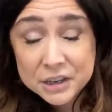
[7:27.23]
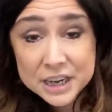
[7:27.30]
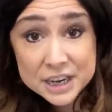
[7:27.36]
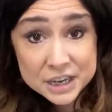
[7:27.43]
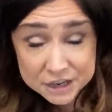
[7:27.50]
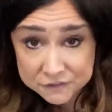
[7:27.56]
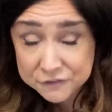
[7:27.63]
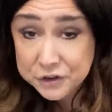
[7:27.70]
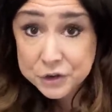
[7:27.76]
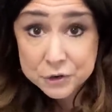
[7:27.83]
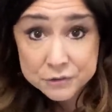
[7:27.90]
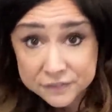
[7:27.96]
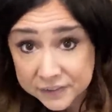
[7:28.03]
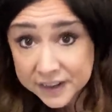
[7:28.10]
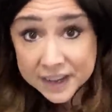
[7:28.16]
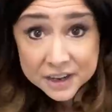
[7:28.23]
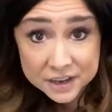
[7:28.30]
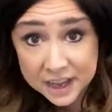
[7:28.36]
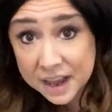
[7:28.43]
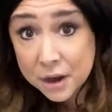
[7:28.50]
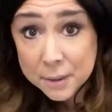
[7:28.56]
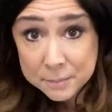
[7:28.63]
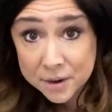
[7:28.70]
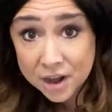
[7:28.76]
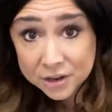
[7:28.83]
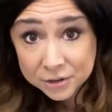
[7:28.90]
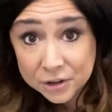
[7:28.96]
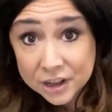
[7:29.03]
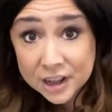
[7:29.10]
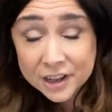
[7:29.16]
if you forget a
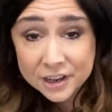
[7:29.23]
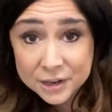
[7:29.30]
model,